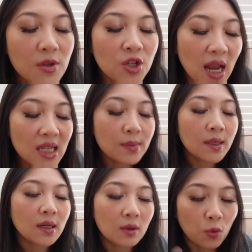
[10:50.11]

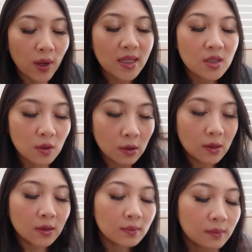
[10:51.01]
jasmine and wet
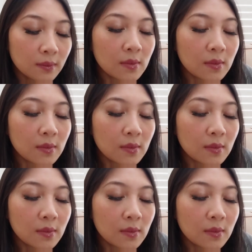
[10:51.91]
soil.